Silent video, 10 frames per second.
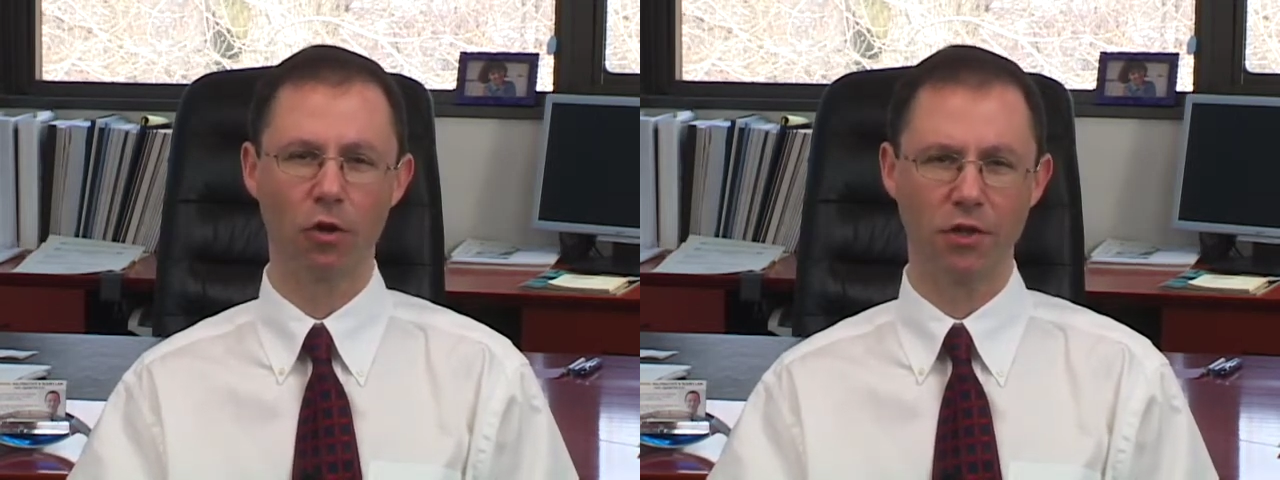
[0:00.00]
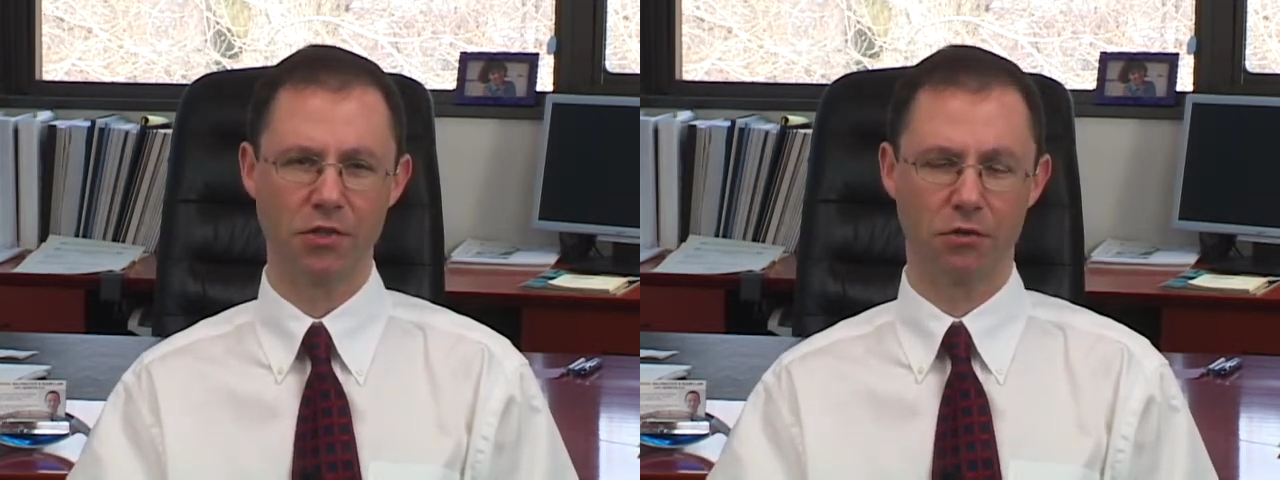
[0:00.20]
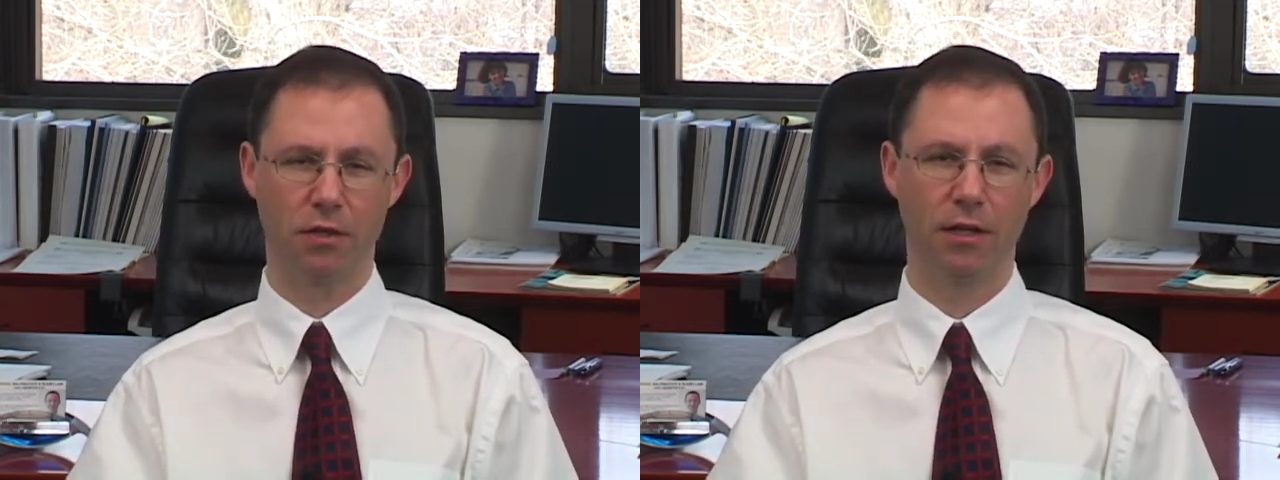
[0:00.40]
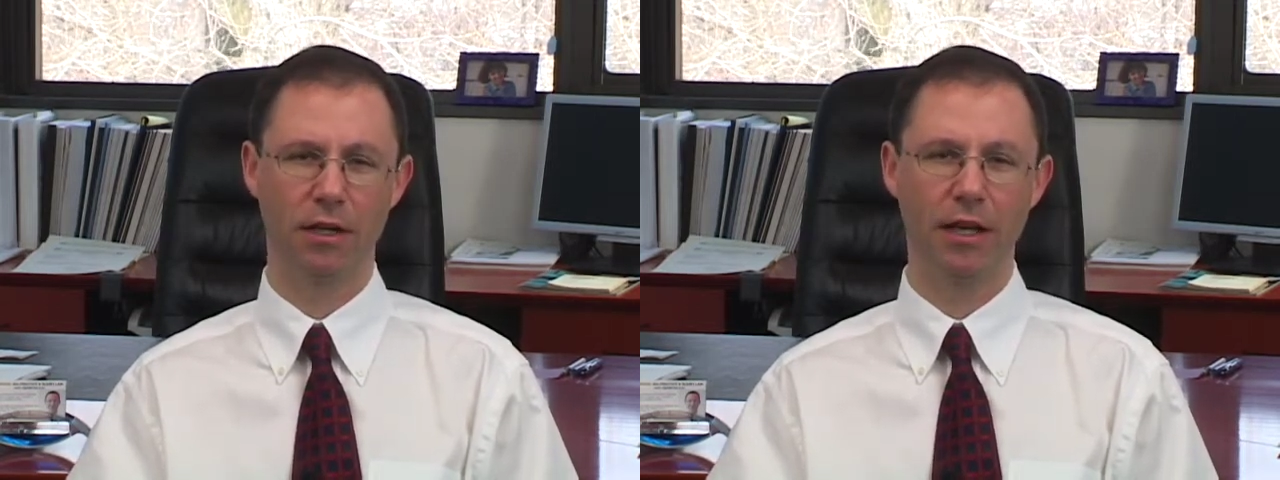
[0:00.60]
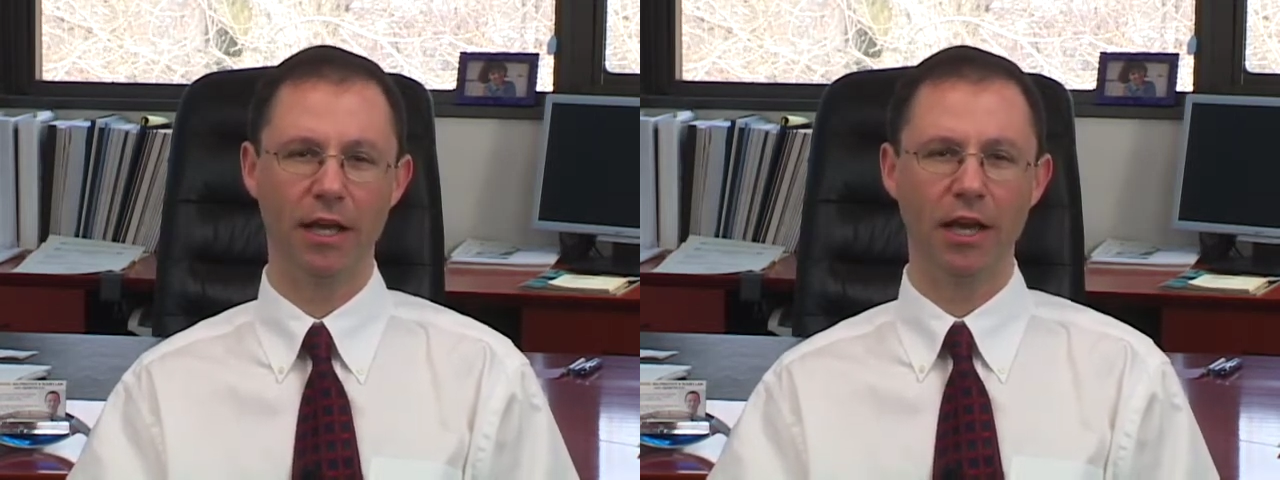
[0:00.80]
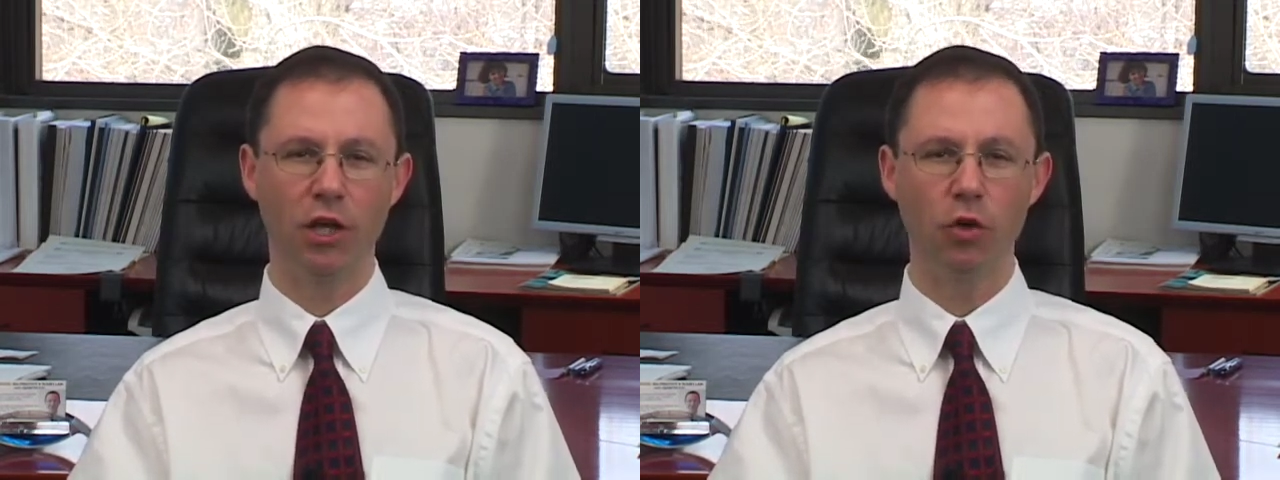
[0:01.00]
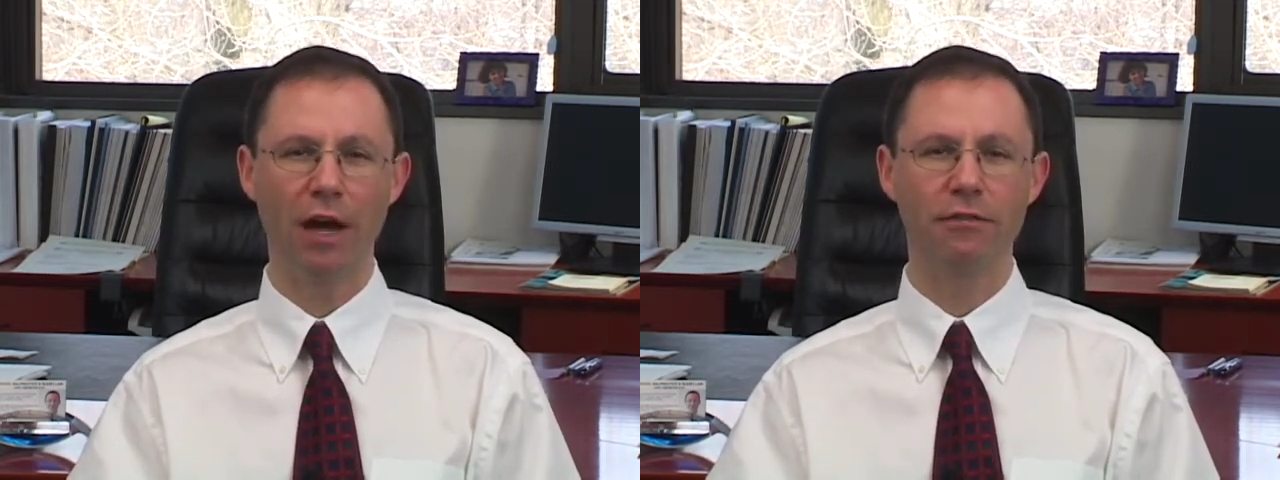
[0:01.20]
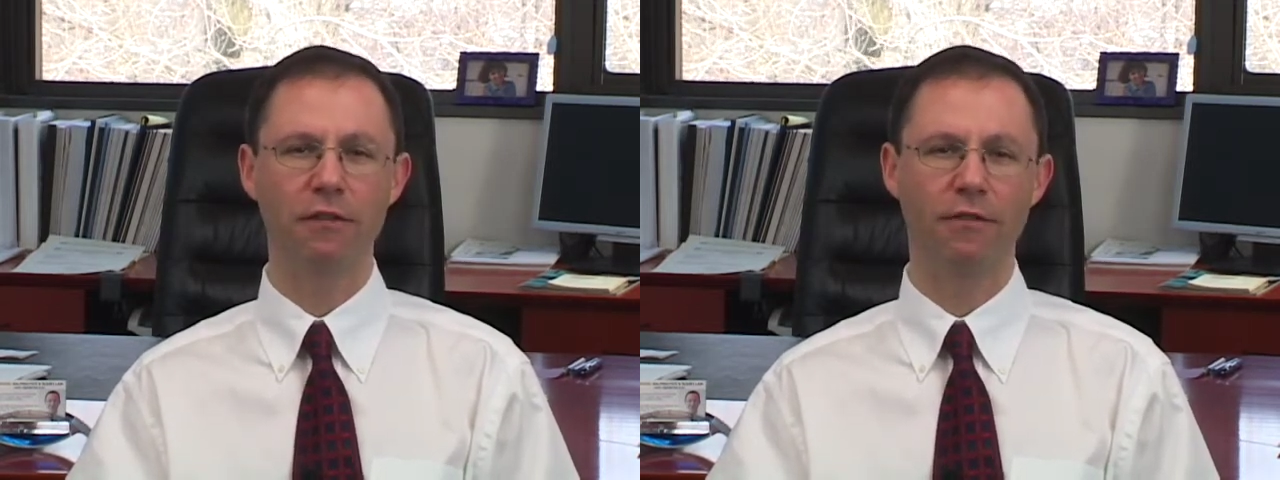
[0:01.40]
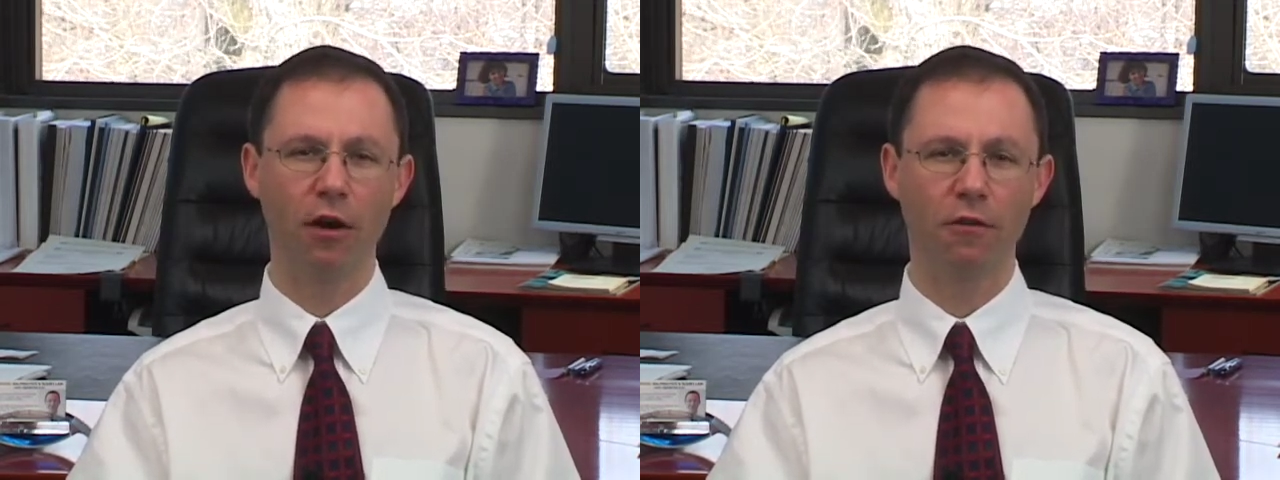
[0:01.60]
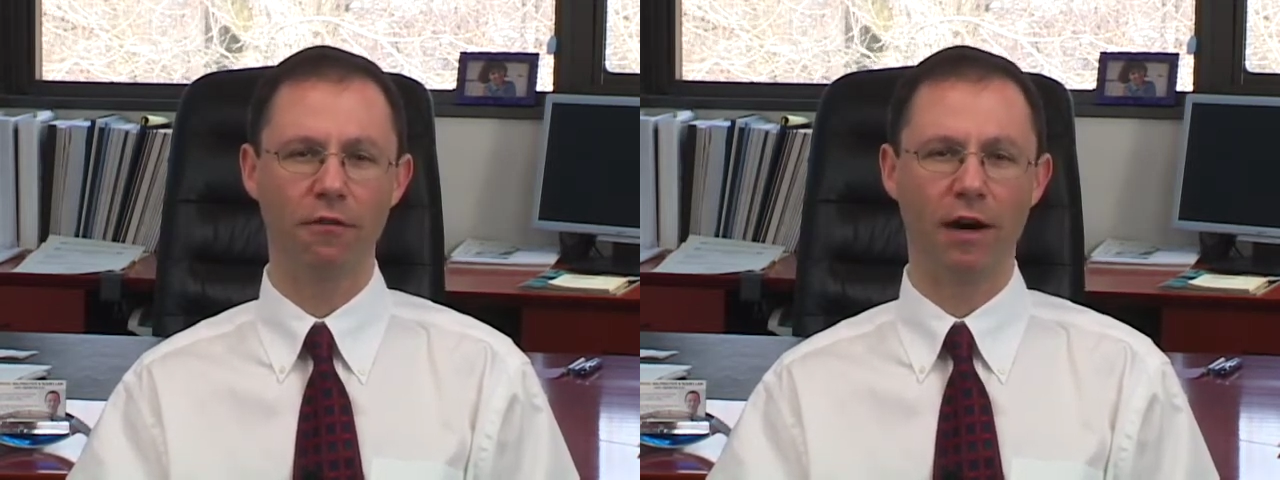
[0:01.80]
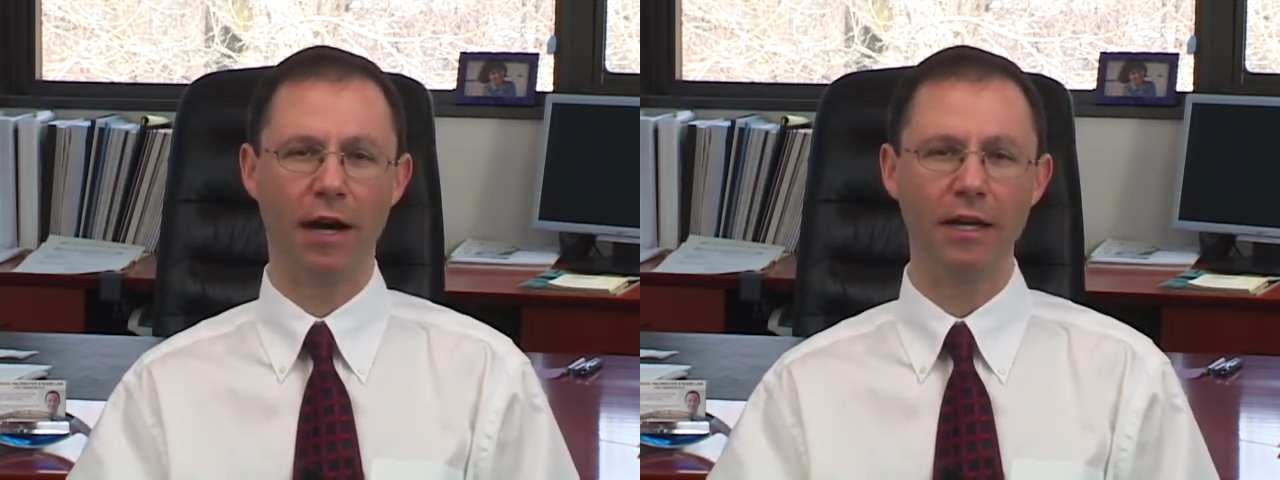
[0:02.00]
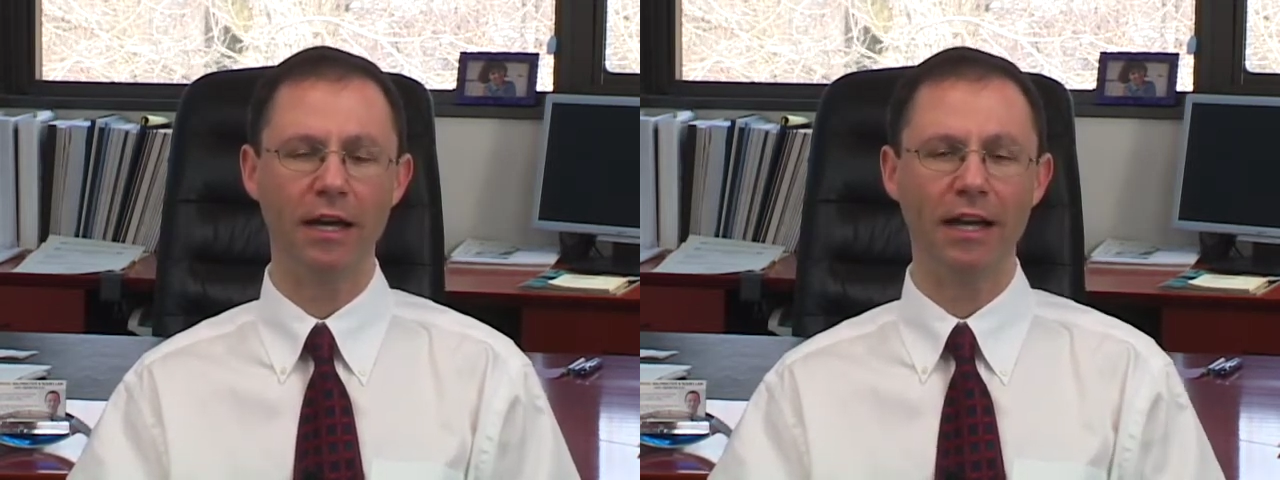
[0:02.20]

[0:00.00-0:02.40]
lawsuit. You have to verify